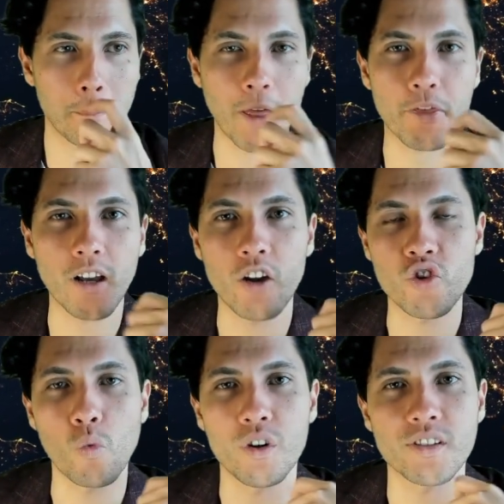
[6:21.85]

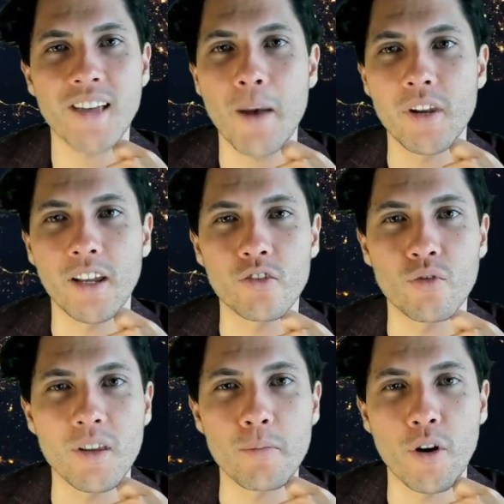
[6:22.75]
untoward is happening
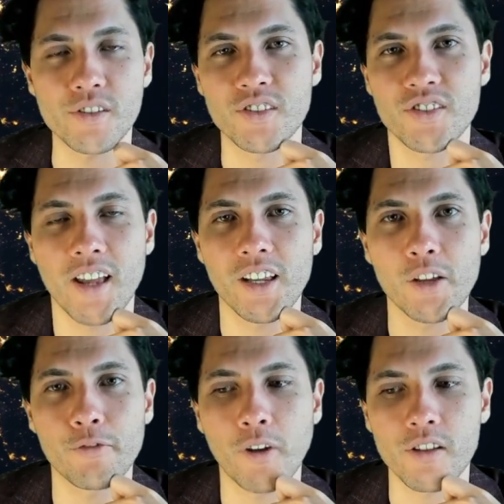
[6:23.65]
to the person sending
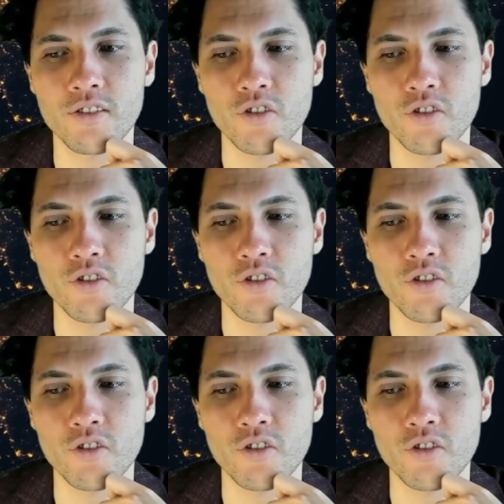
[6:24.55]
the funds.